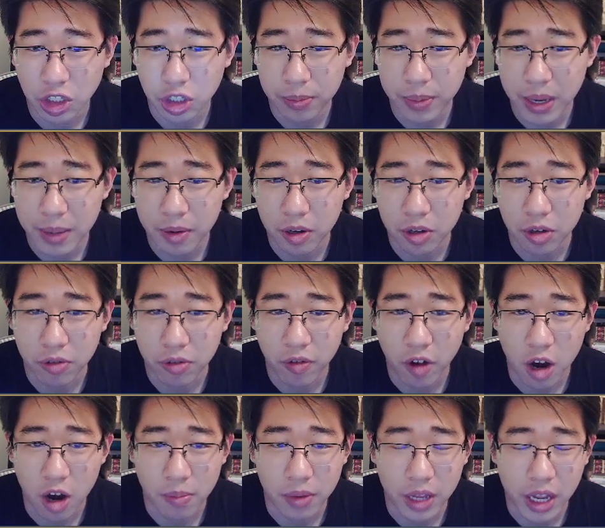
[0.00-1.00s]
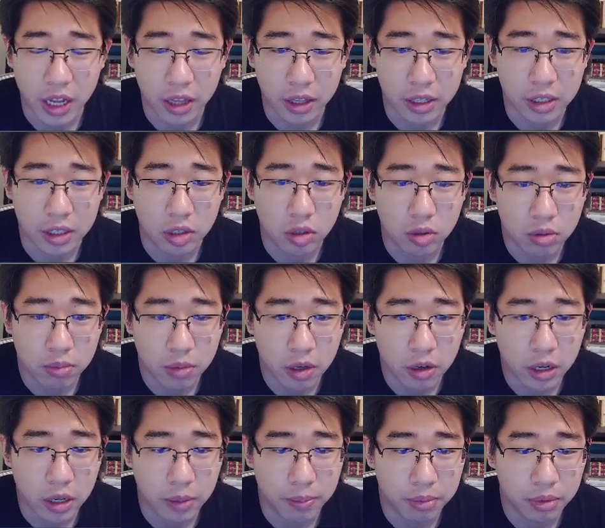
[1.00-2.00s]
be able to farm down this
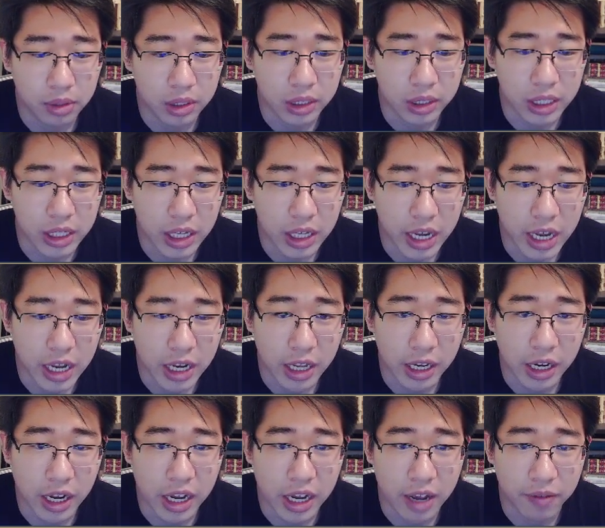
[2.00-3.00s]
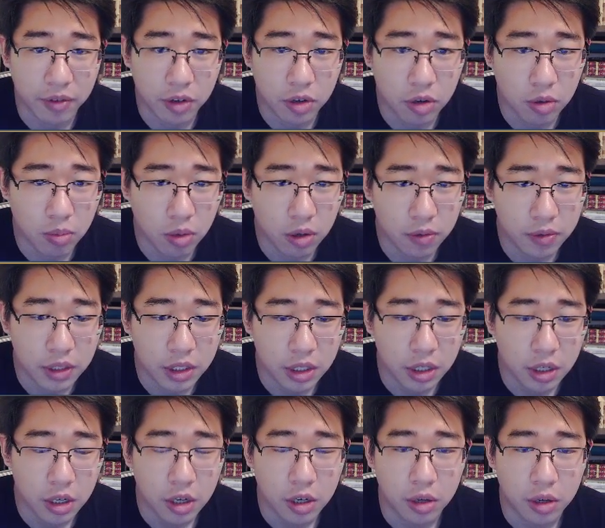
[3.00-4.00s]
Azumarill completely, and then I have 2 moves
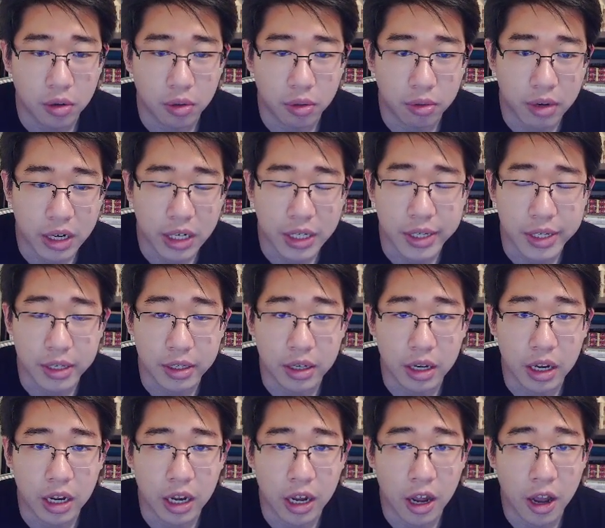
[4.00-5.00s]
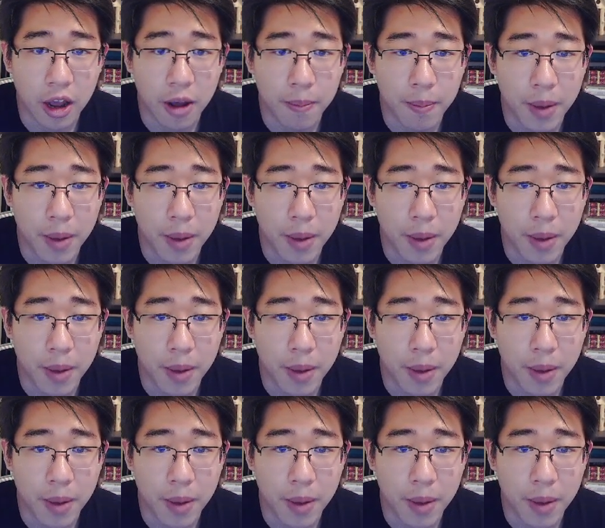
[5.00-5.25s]
to threaten my